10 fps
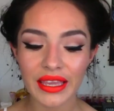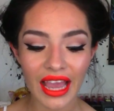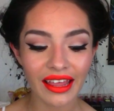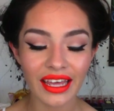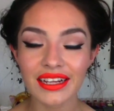
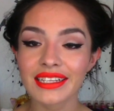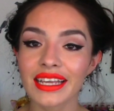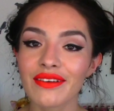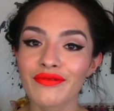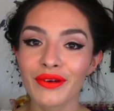yeah, that is
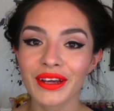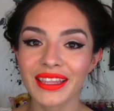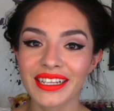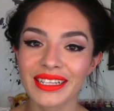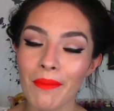it for
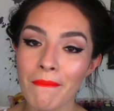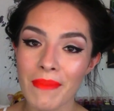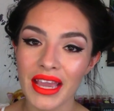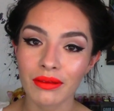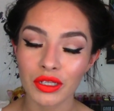this
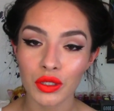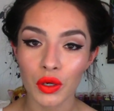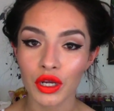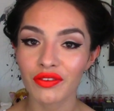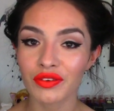makeup
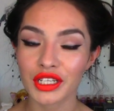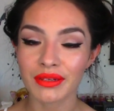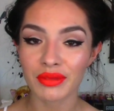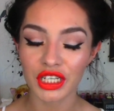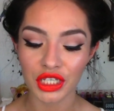tutorial, first
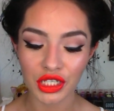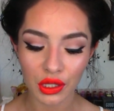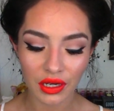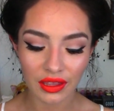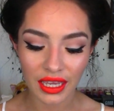impression
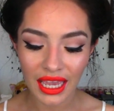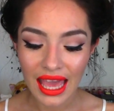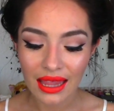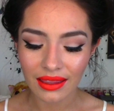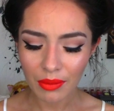sort of thing.
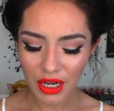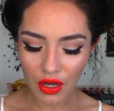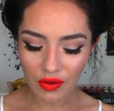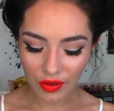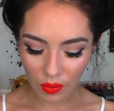Let me
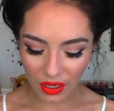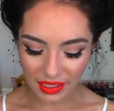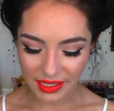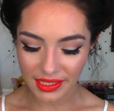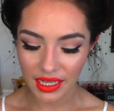know if you want
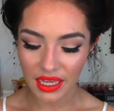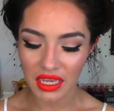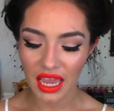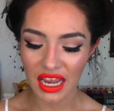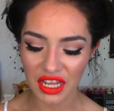to
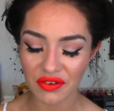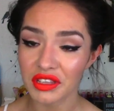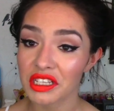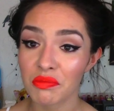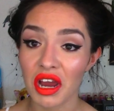see any of
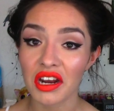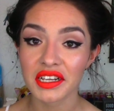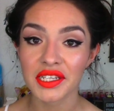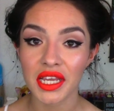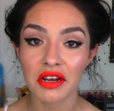these
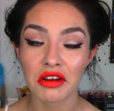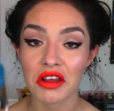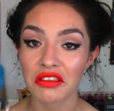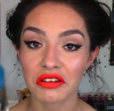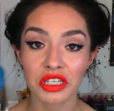products in
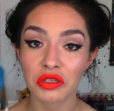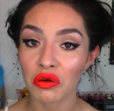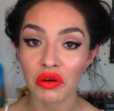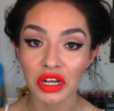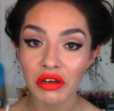another
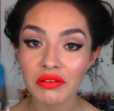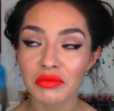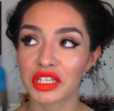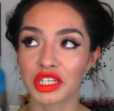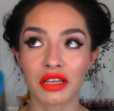tutorial,
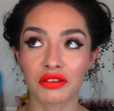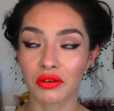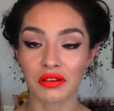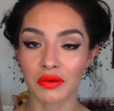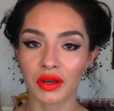which I
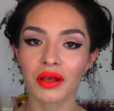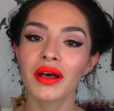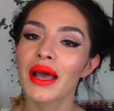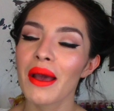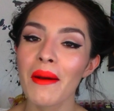totally will.
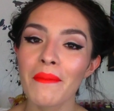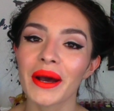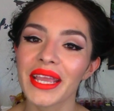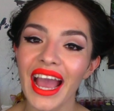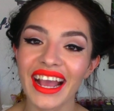
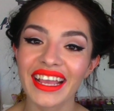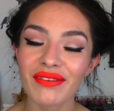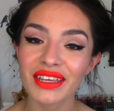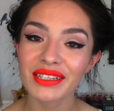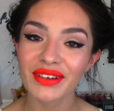But yeah,
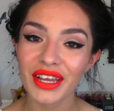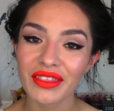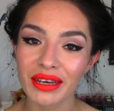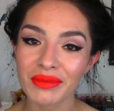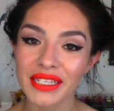give this video a
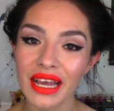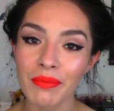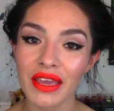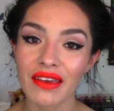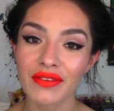thumbs
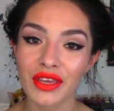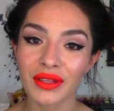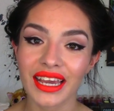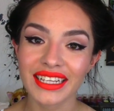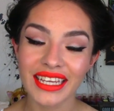up if you
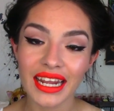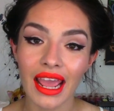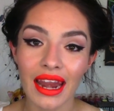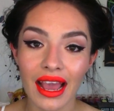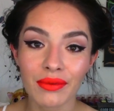liked it,
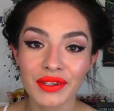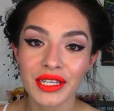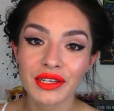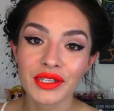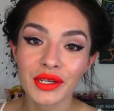and I will
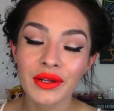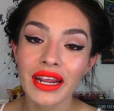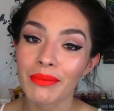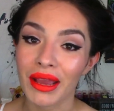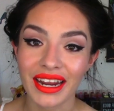see you soon
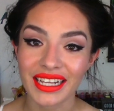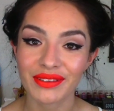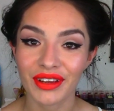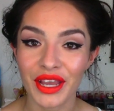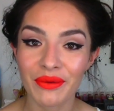in my next
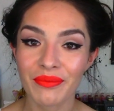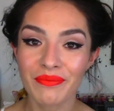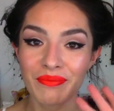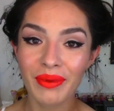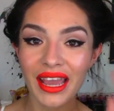video.
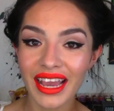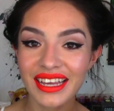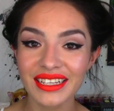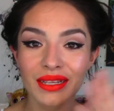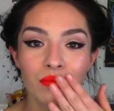Bye
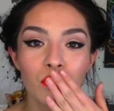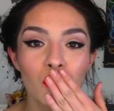guys!